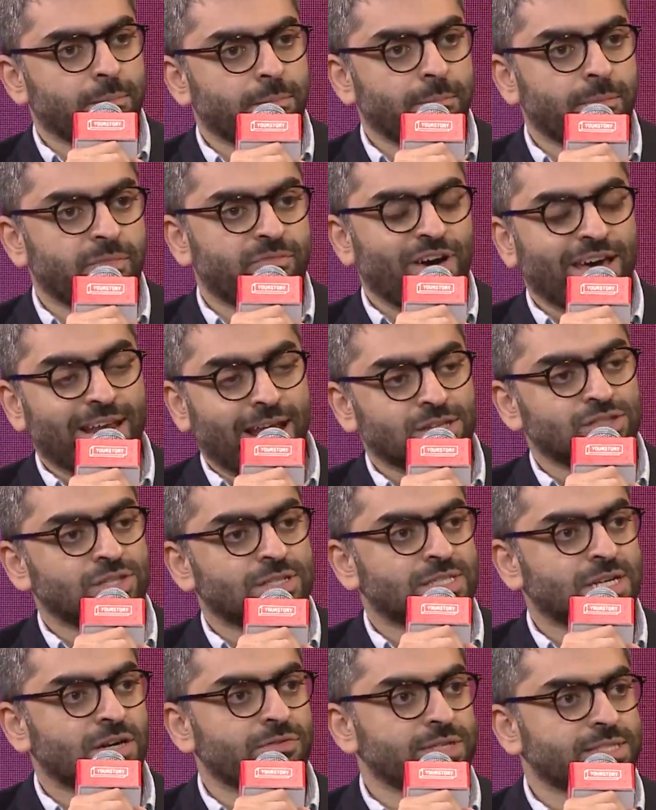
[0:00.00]
financial
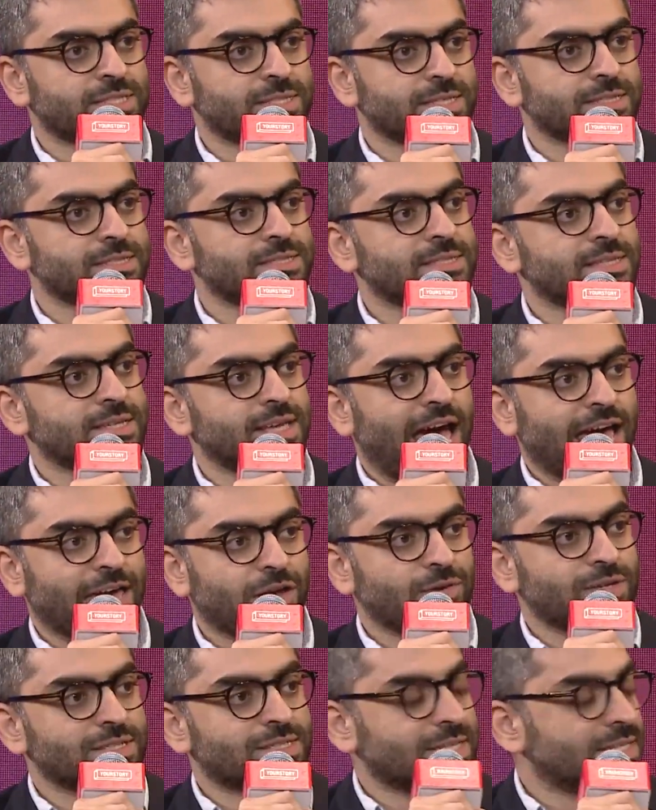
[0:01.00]
services,
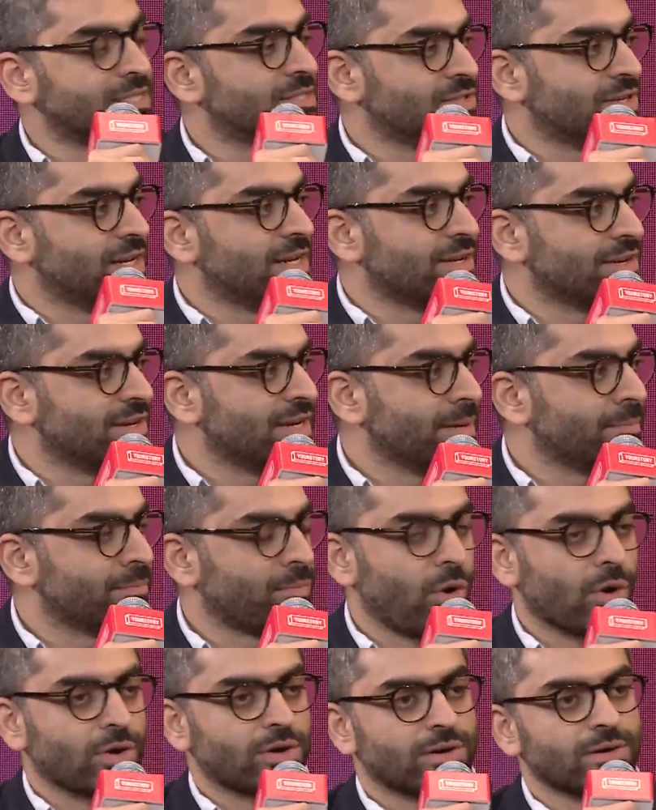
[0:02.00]
accuracy is really, really
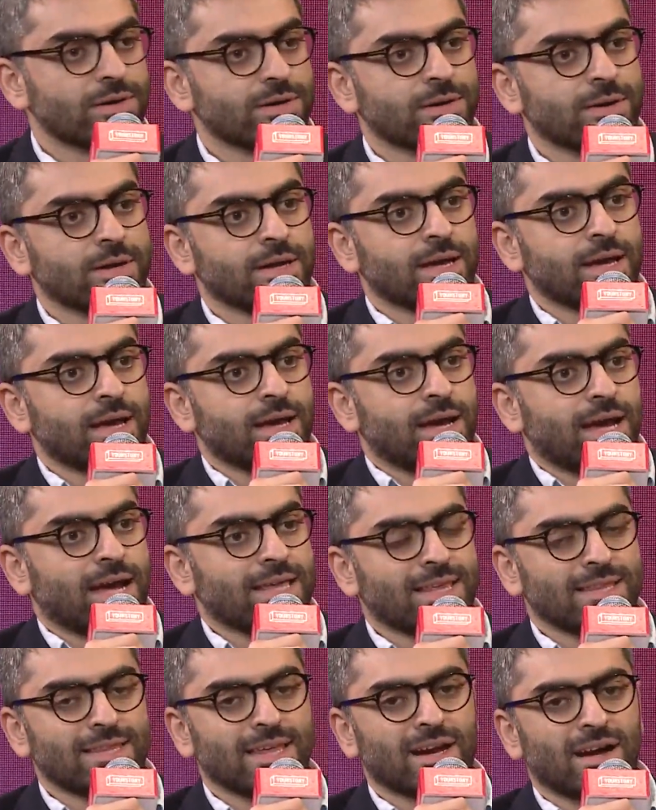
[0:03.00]
important.
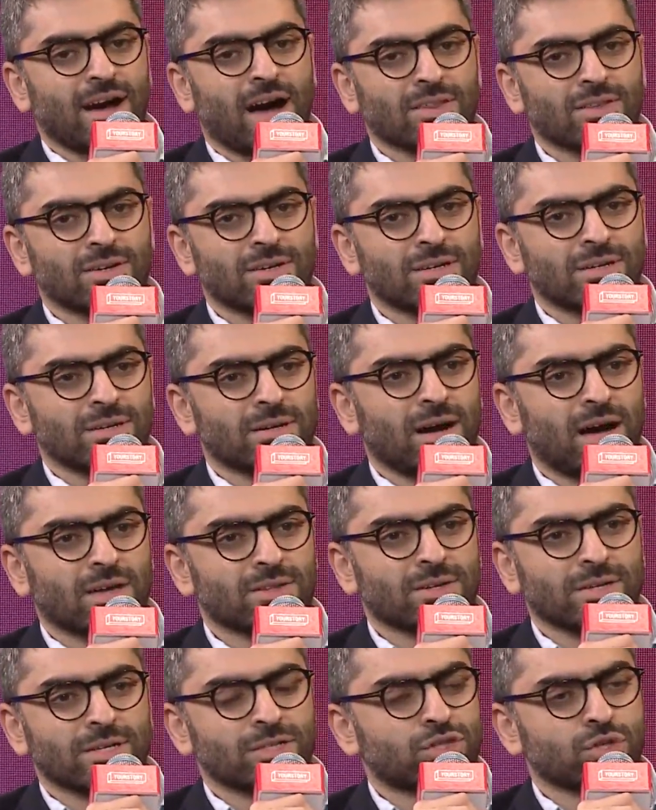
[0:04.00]
And then there are
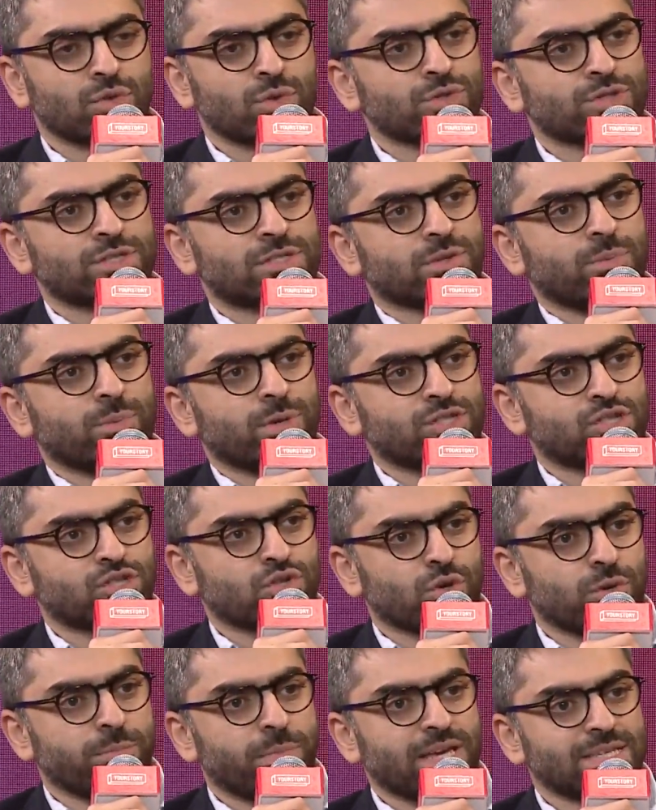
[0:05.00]
other issues which
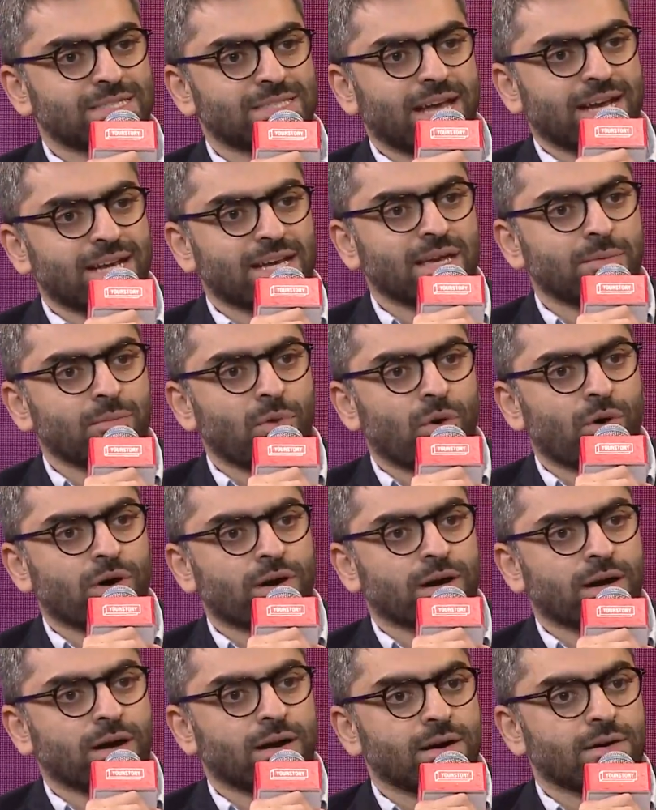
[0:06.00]
could be slightly
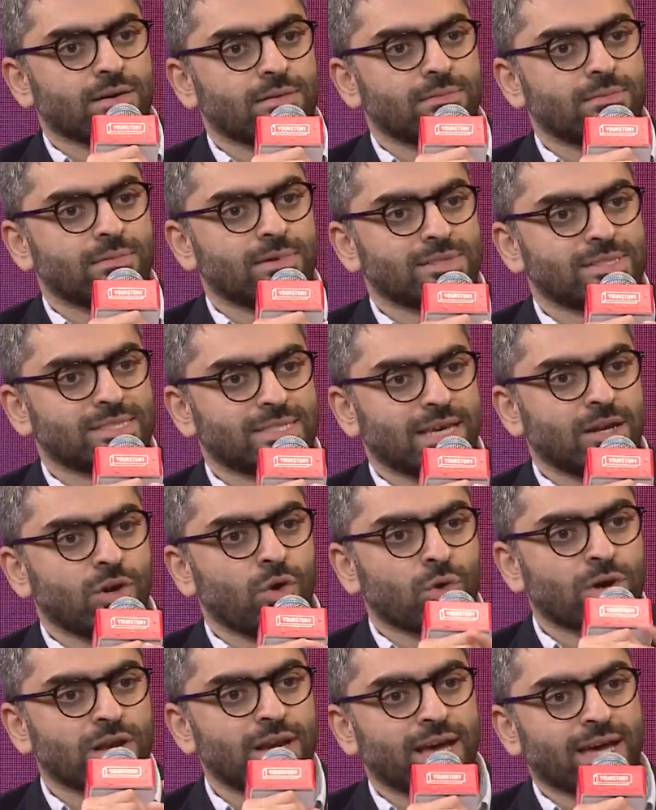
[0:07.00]
more say
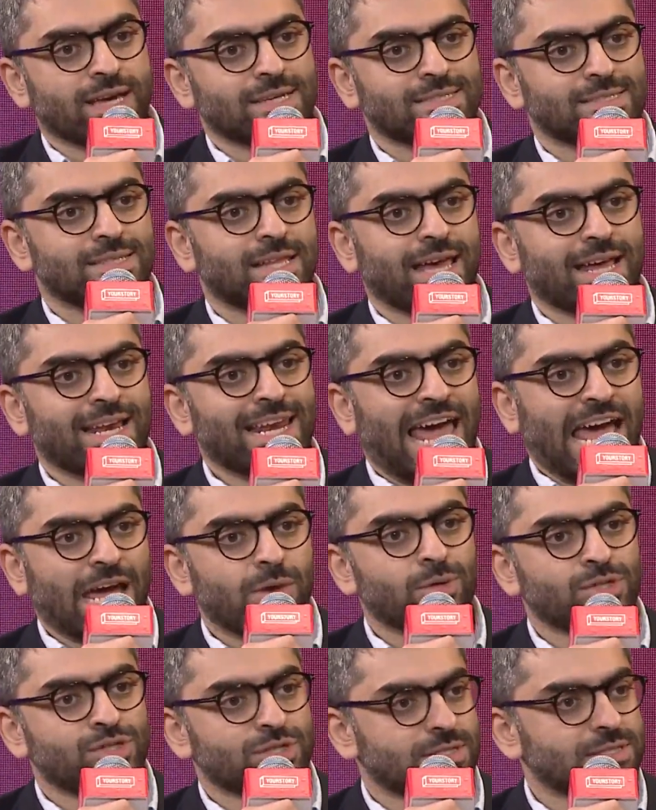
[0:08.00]
localized, like
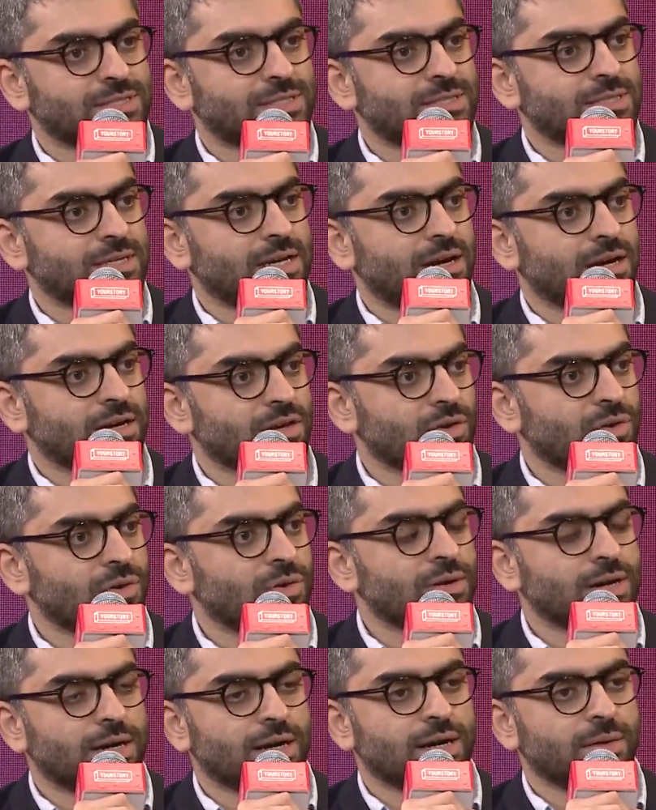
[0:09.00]
languages.
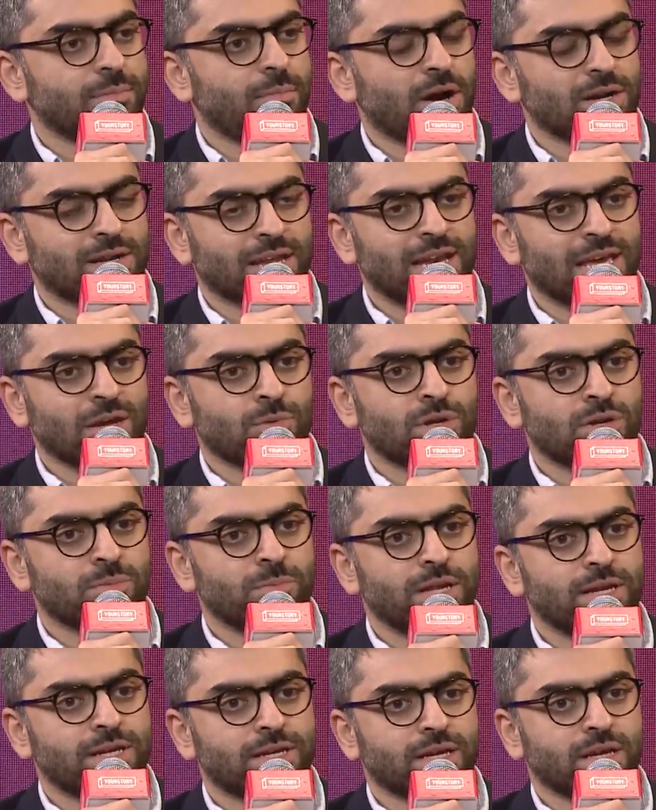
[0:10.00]
Multilingual
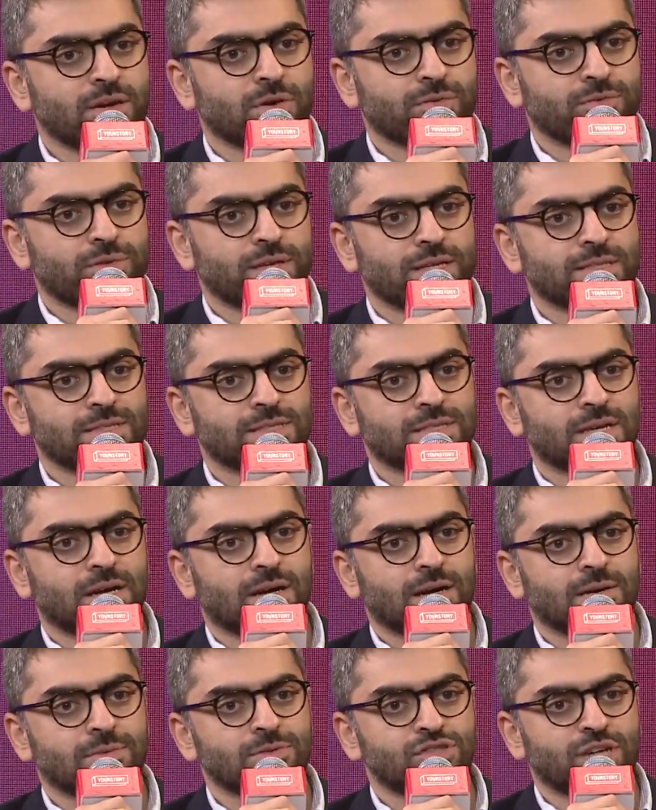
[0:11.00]
ability of these
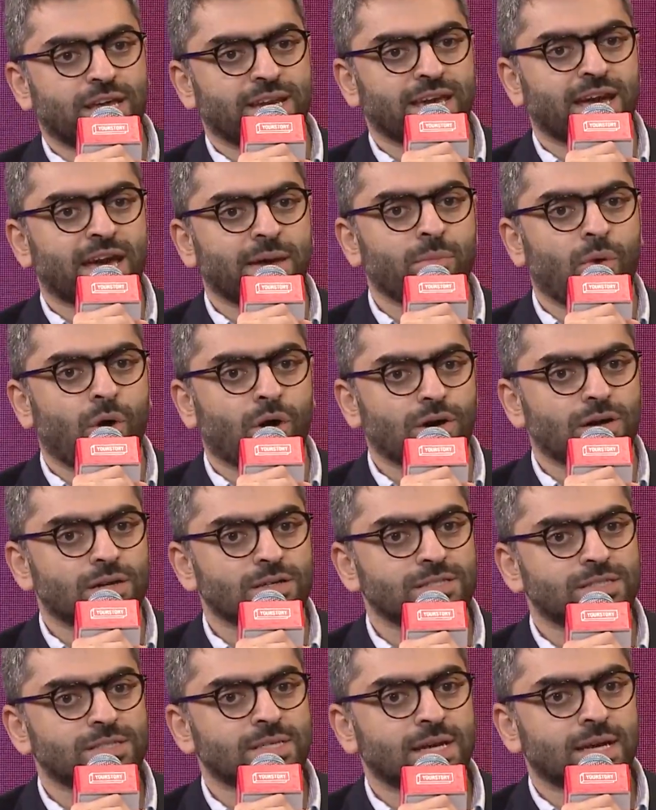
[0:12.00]
Gen AI
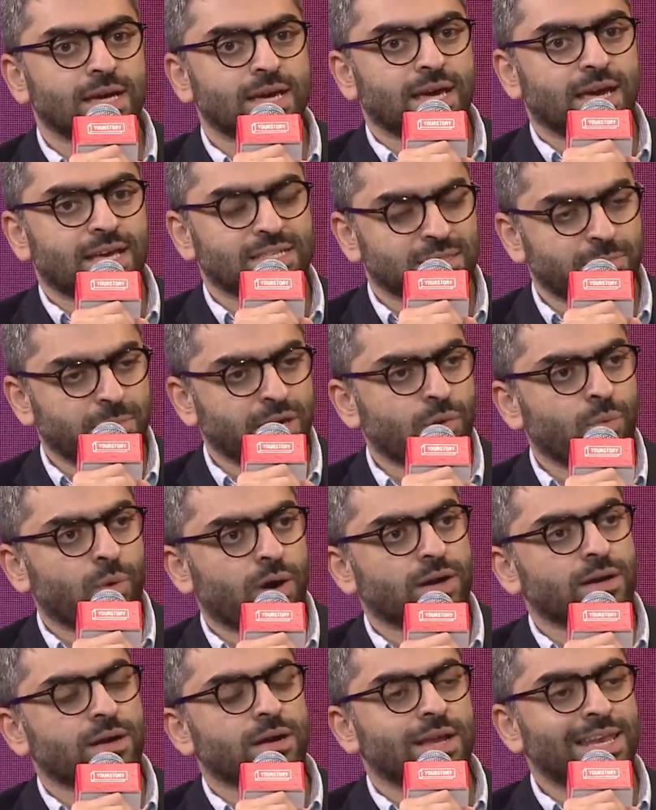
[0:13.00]
models is a big
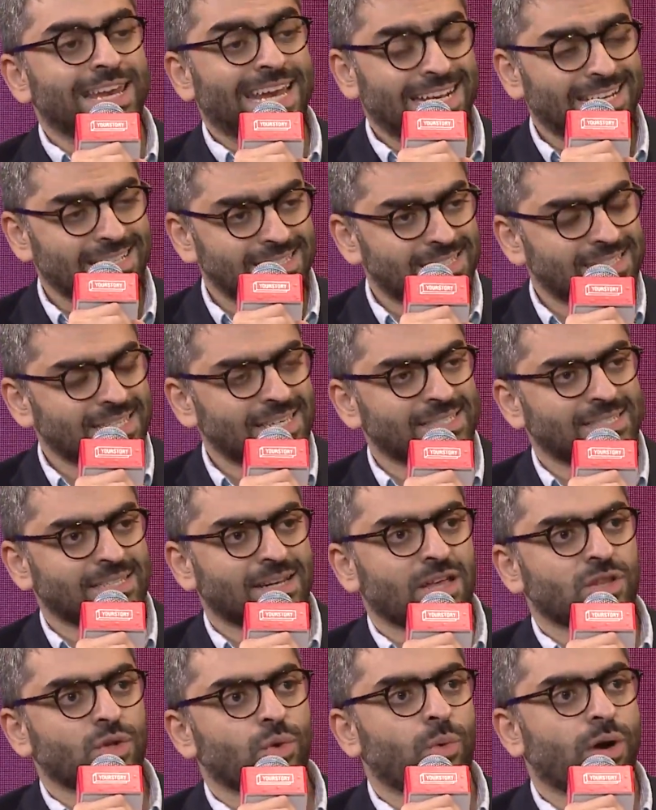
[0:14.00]
one. Latency is
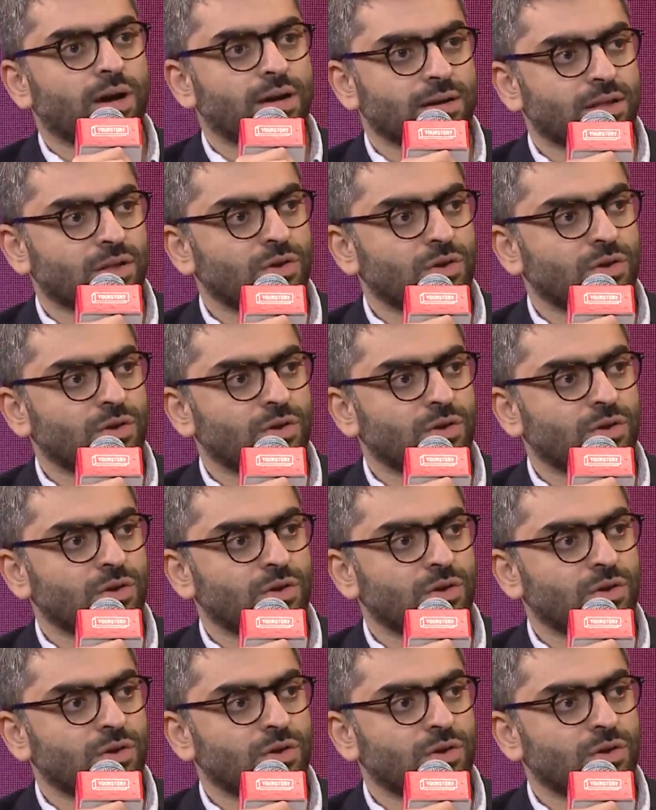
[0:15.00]
another one,